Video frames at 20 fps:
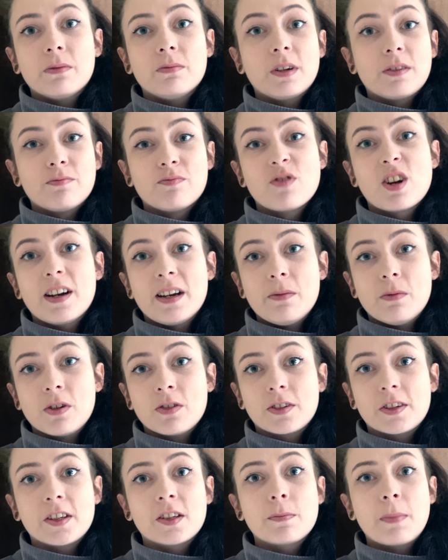we really
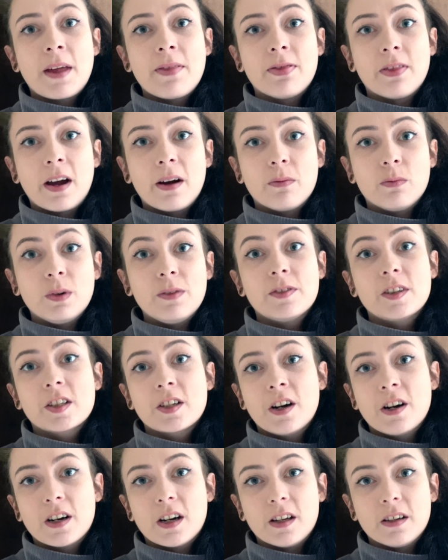want to spend that with
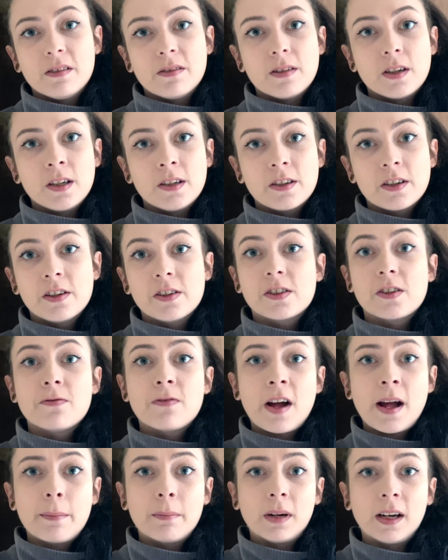Skylar and as a
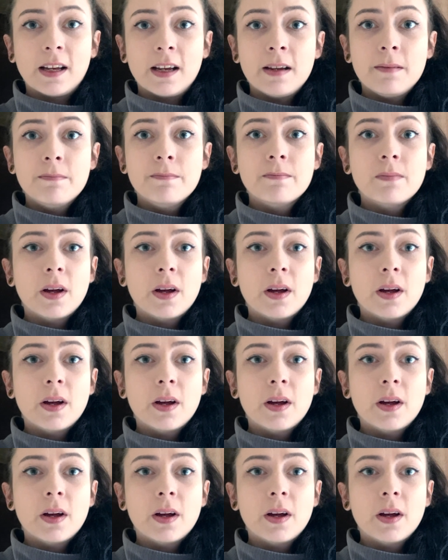family.